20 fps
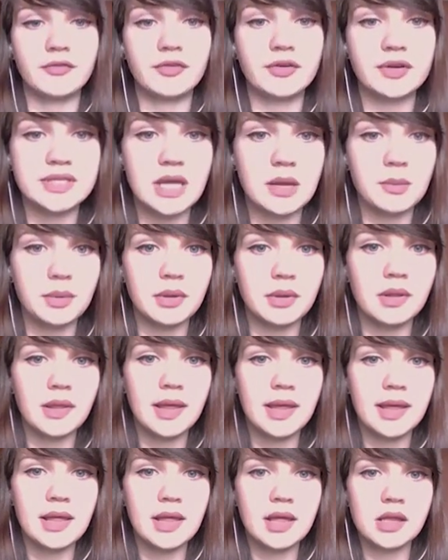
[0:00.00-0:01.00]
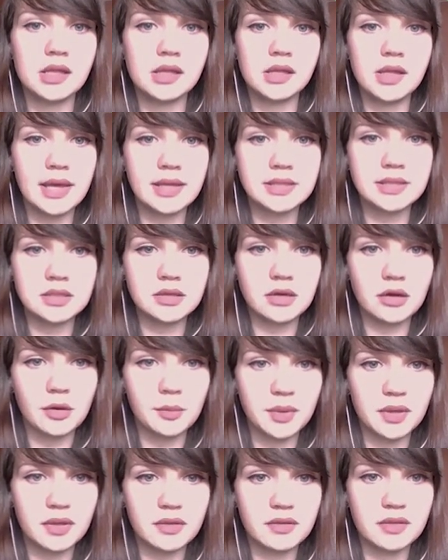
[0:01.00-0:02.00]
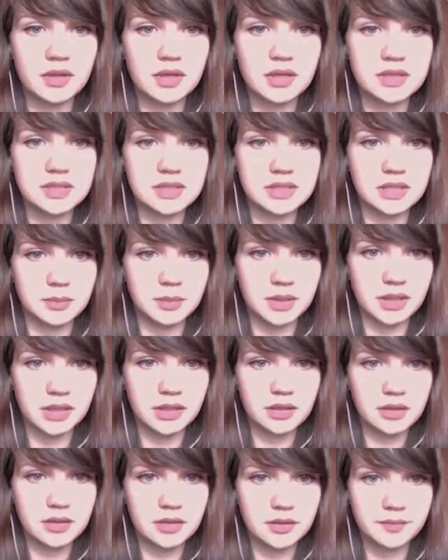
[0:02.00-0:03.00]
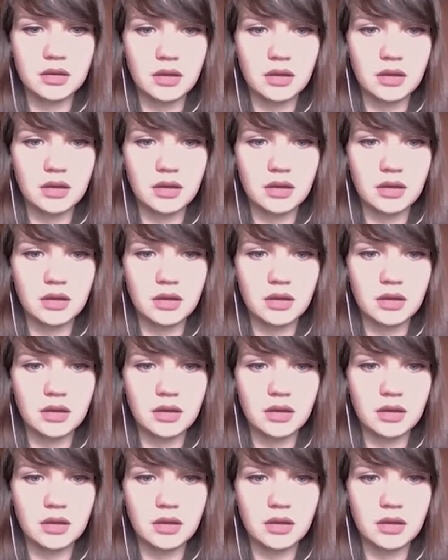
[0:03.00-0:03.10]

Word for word: For example, let's copy this deep link.